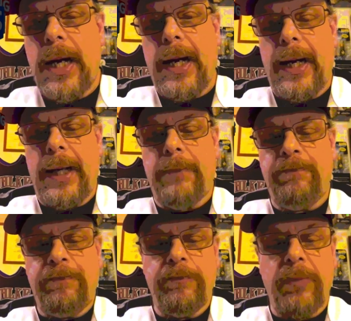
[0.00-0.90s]
Um,
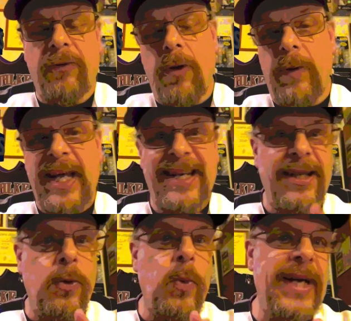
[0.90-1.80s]
before we get to
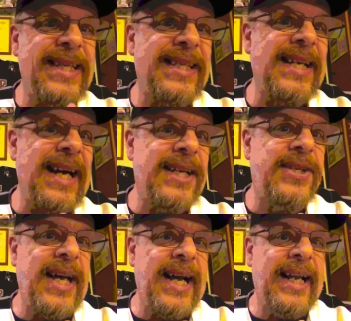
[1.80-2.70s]
the White Sox
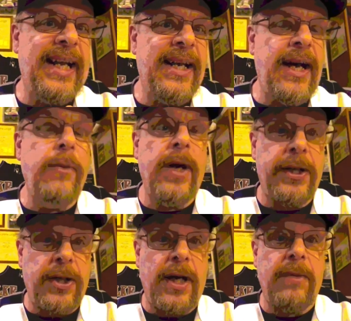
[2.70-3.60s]
signing, I want
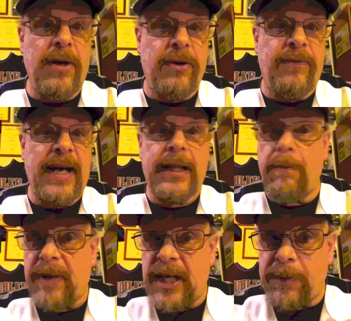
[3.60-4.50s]
to talk about the fact
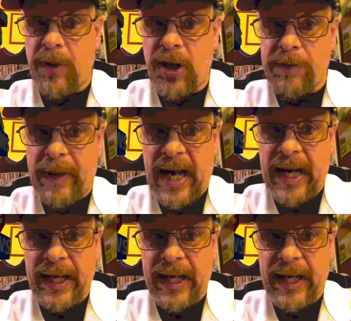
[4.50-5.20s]
that baseball's back.